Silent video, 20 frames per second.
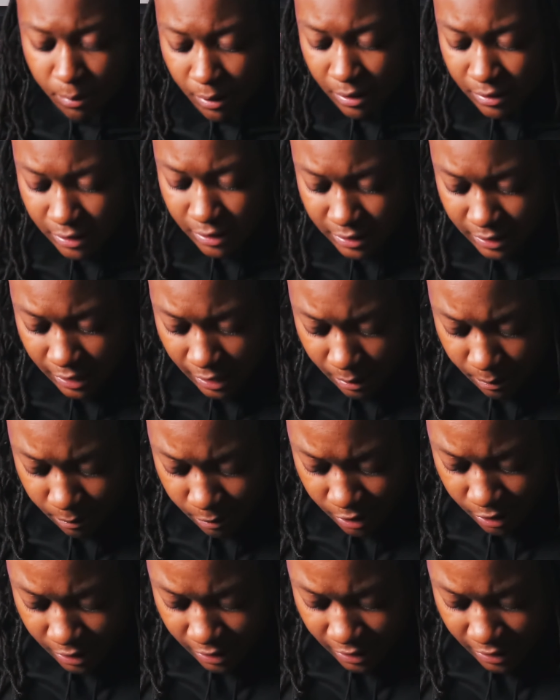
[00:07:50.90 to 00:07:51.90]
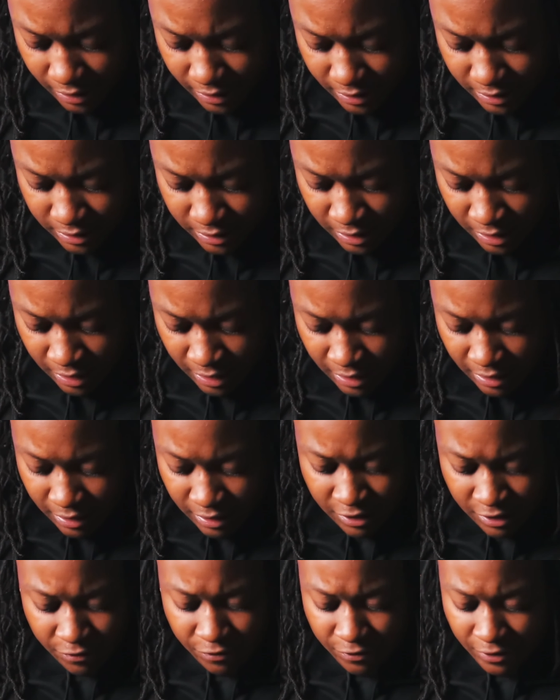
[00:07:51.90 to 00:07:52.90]
about this camera is
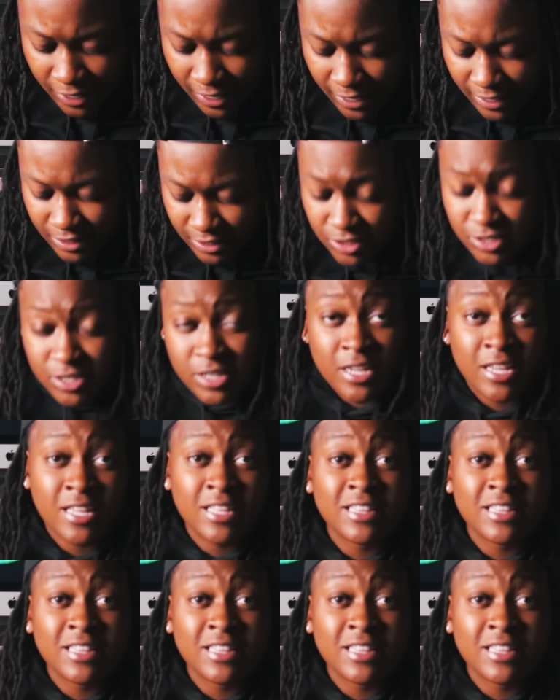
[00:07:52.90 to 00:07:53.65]
the flash.